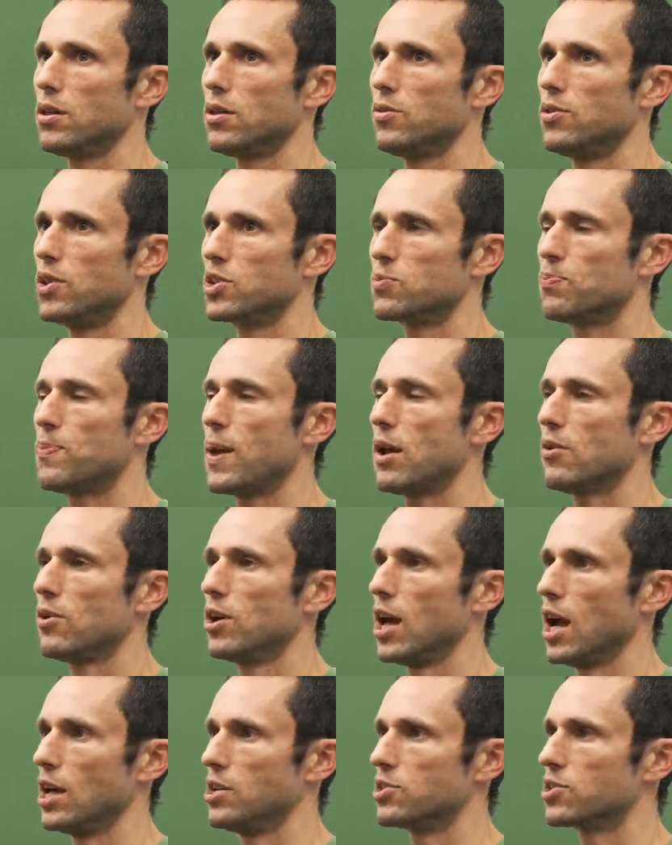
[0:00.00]
This
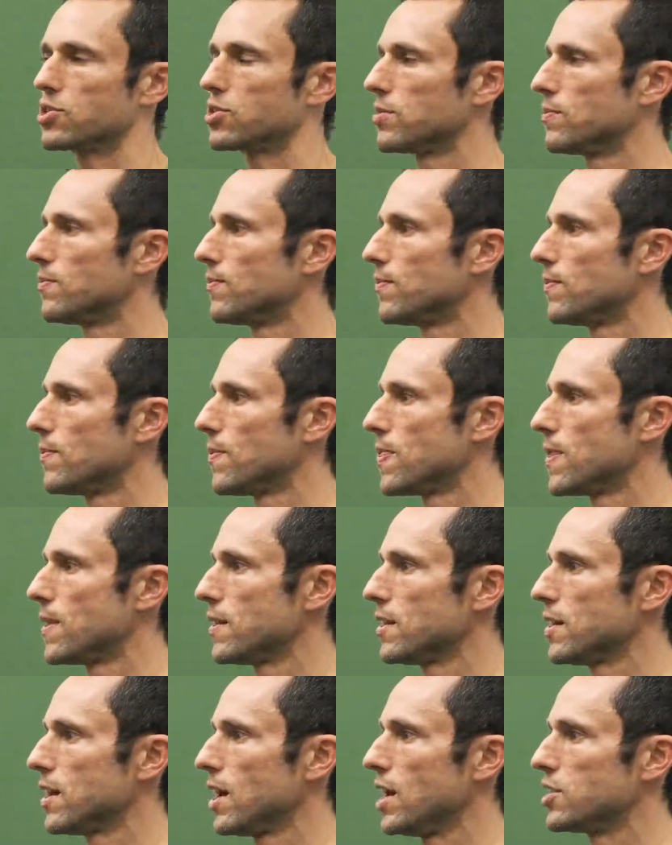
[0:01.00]
paradise
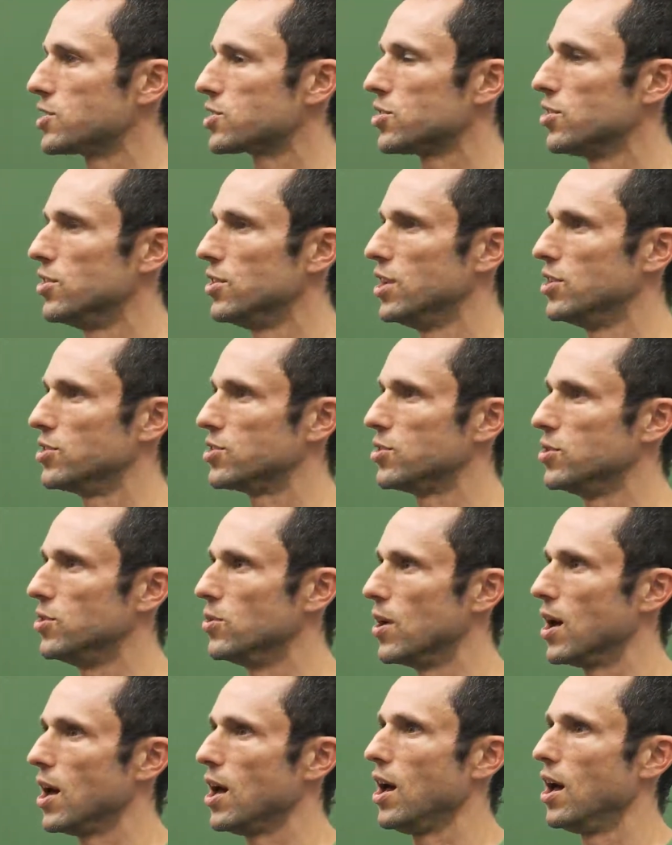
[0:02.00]
has turned
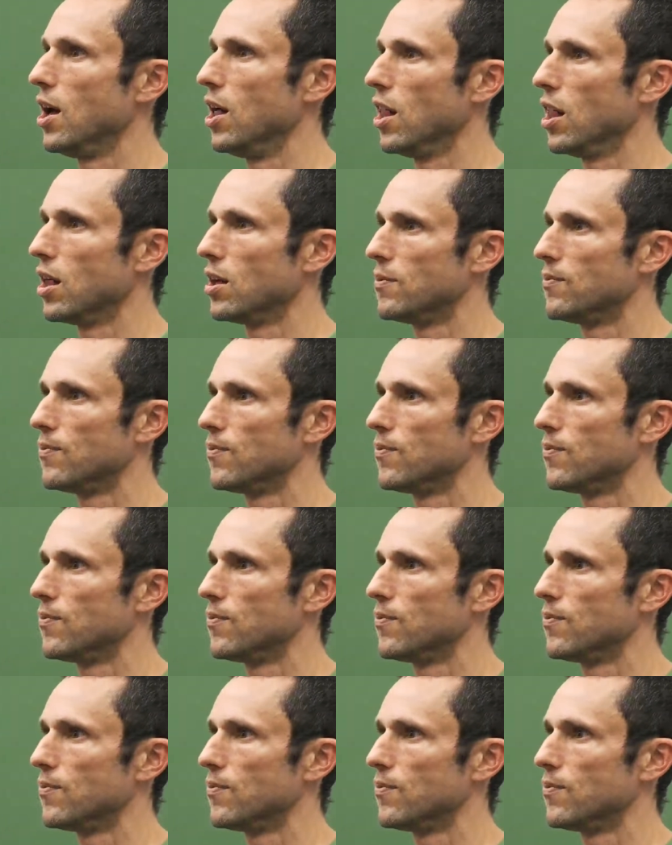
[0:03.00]
into a hell.